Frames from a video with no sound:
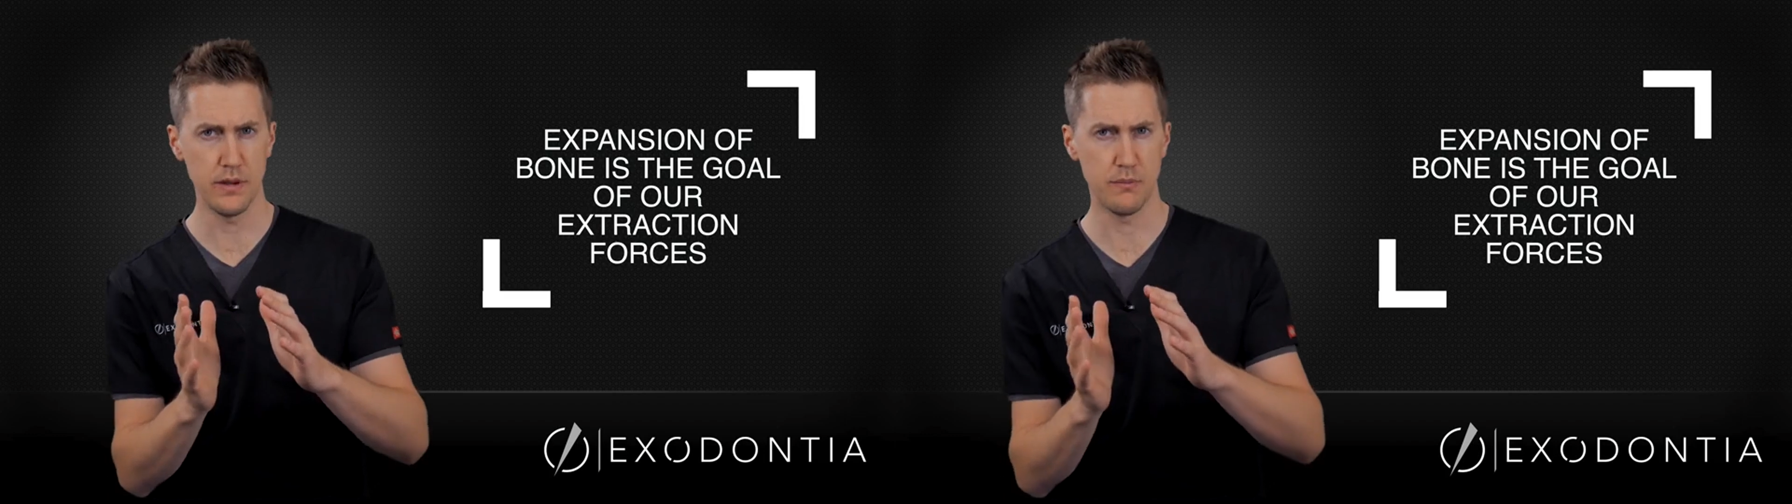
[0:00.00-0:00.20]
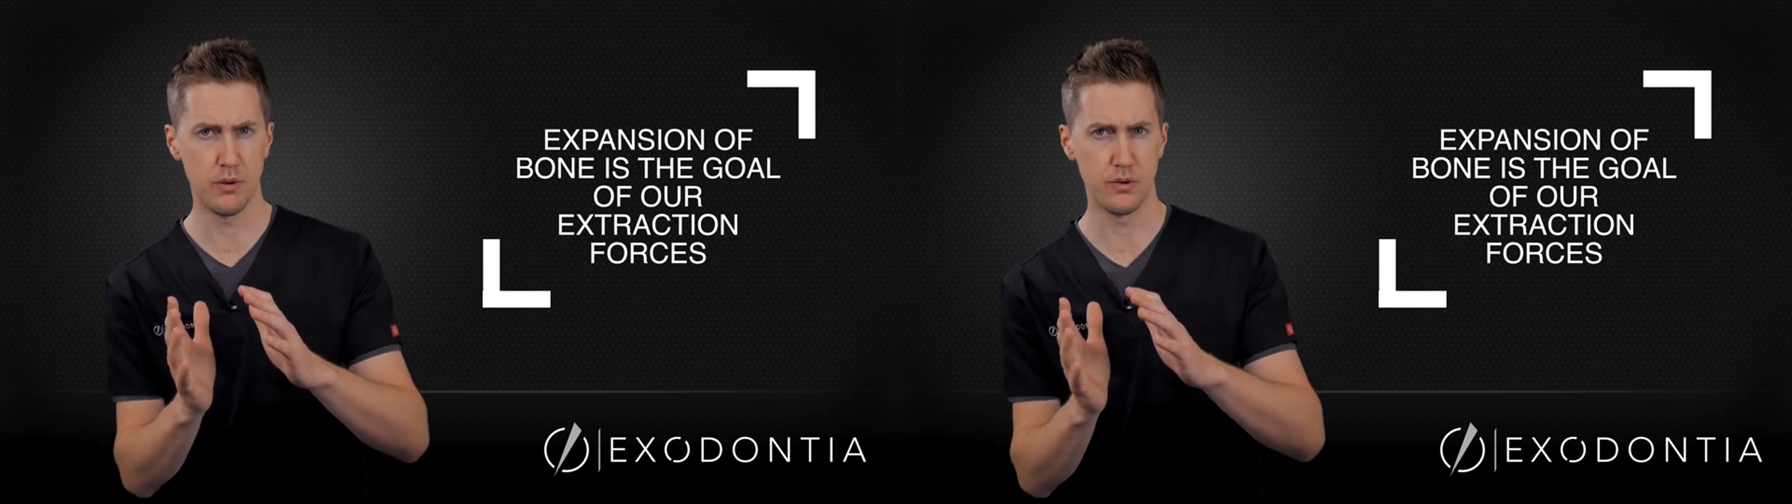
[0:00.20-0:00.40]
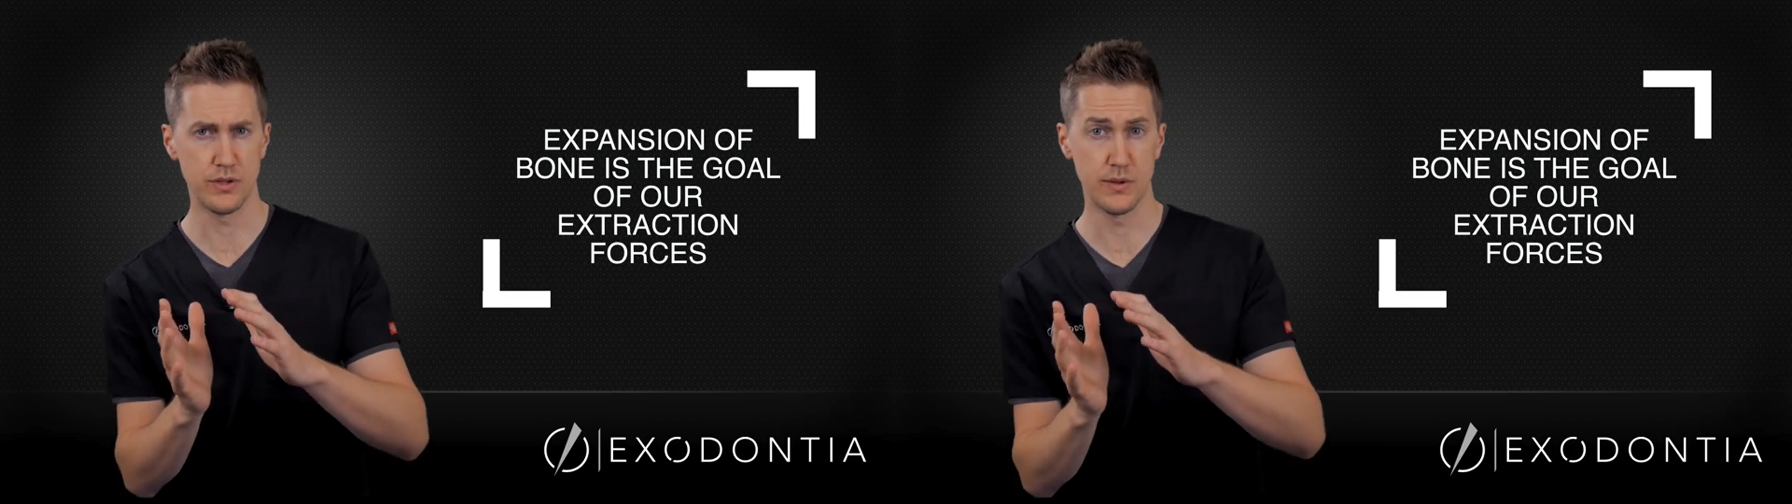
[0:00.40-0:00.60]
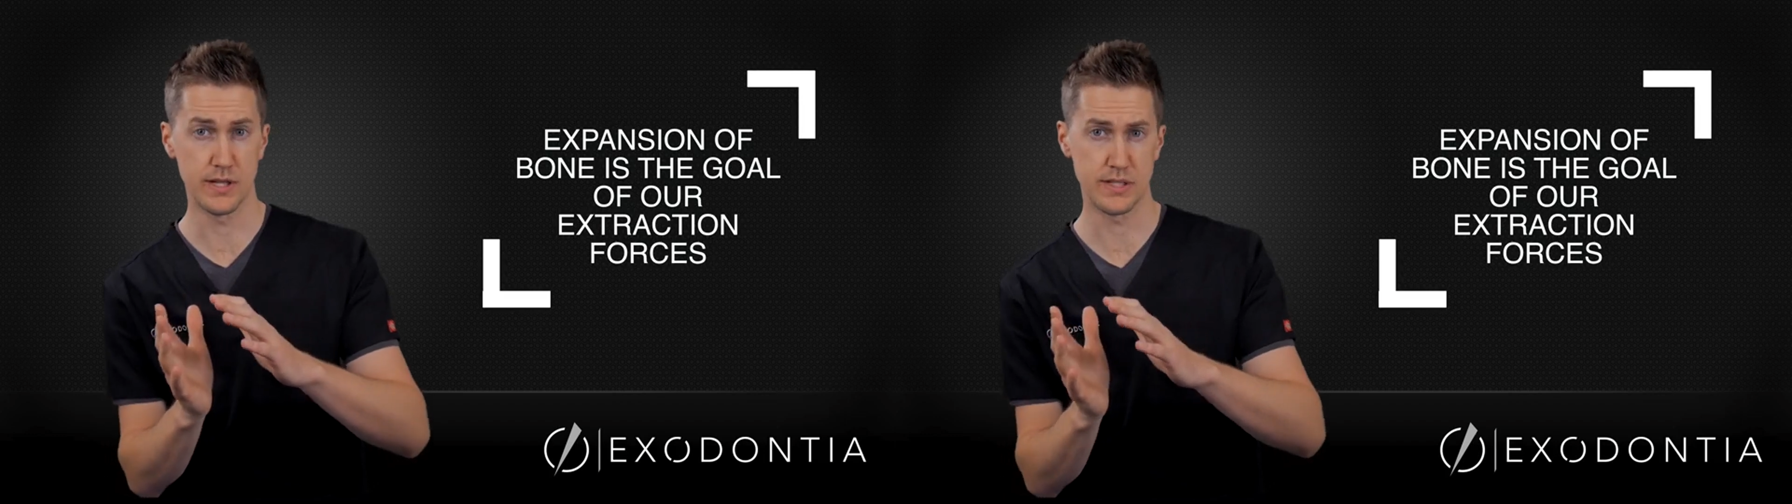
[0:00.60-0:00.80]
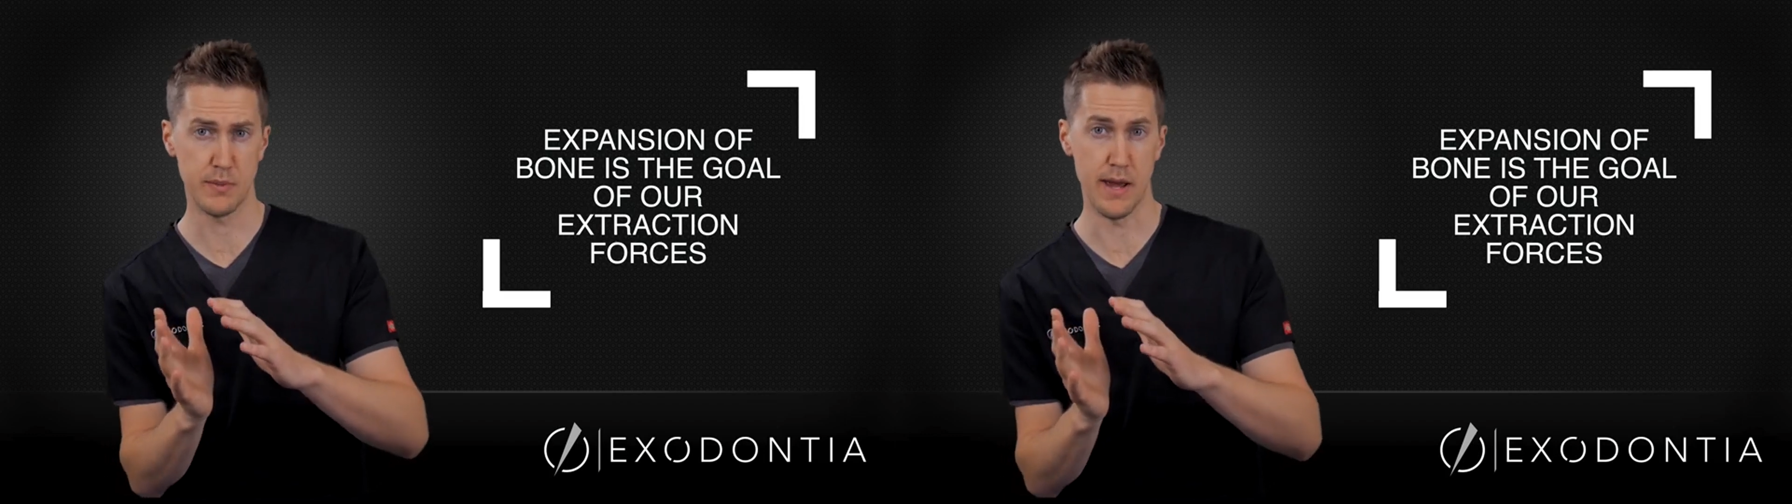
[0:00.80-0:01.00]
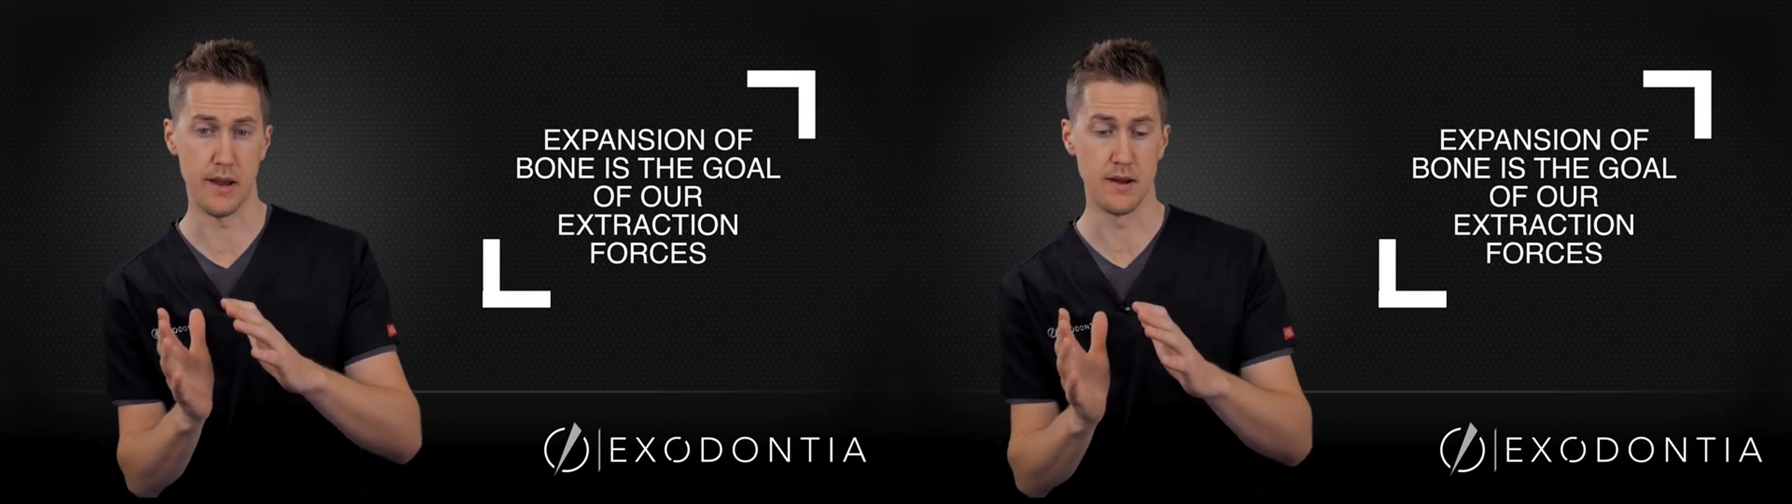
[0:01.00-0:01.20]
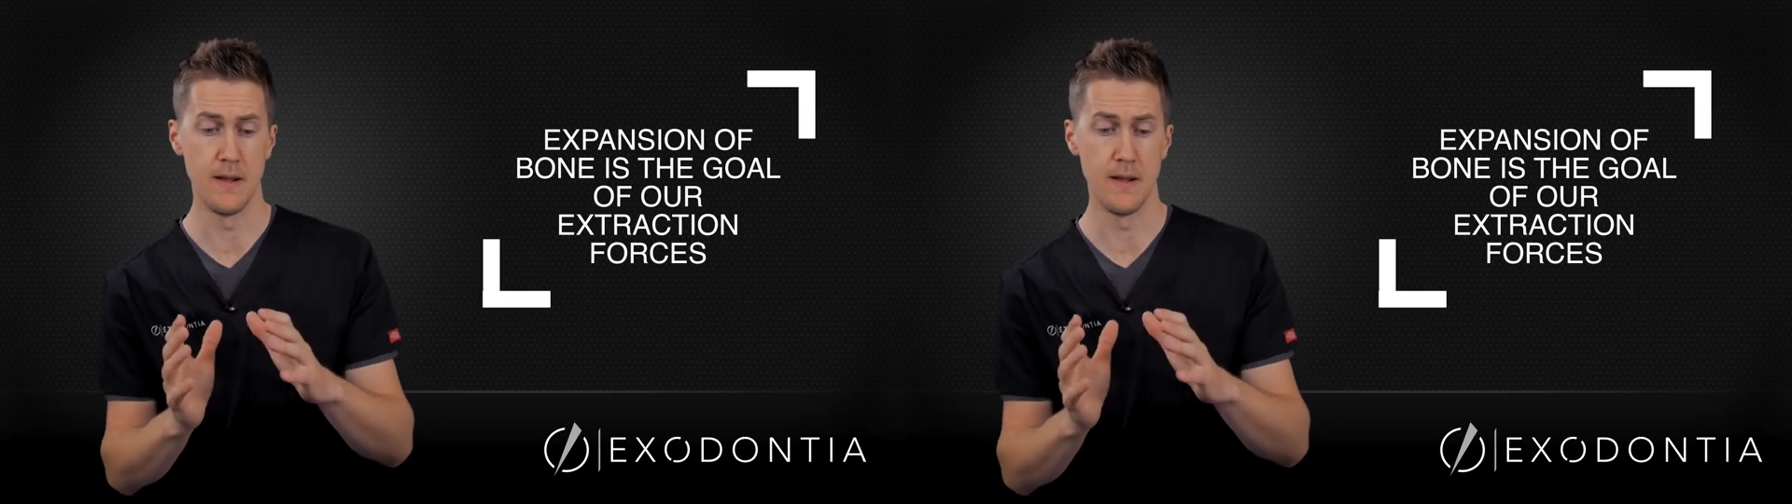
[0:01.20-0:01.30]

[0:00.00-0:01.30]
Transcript: the bone to expand.